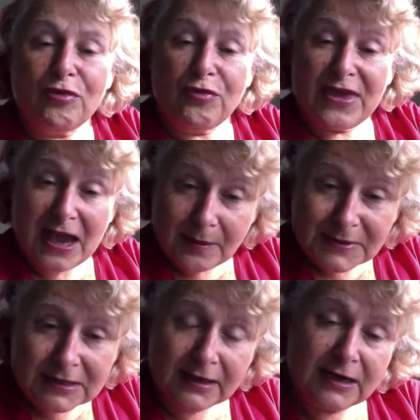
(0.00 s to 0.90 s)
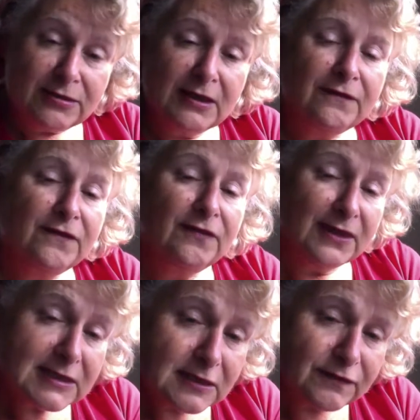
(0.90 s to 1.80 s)
The upside, I think, for
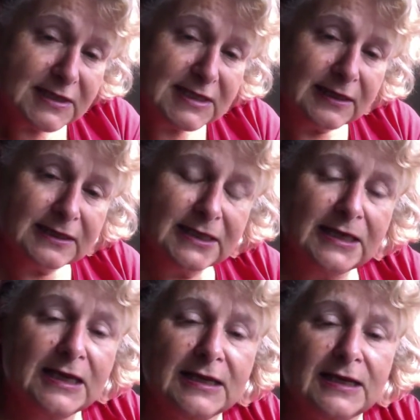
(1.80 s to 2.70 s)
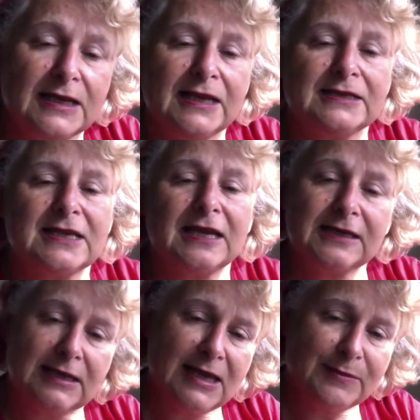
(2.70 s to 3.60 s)
this facility, as
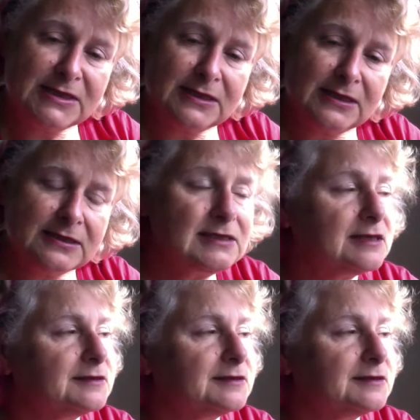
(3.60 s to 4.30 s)
unglam as it is